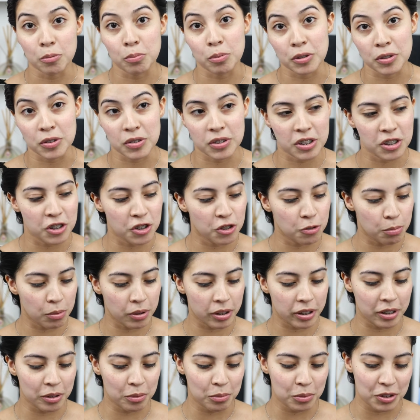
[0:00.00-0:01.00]
or prestige
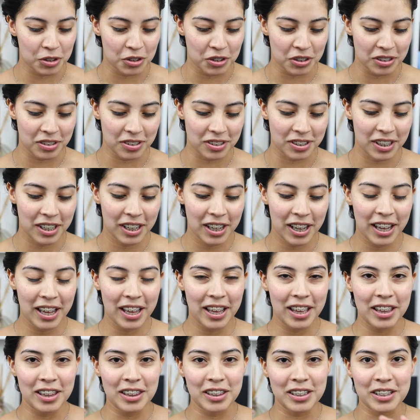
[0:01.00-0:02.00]
brand, which is
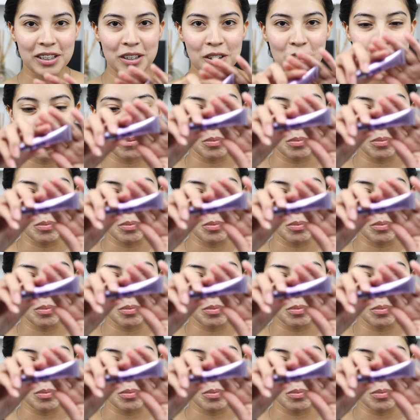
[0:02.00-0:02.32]
the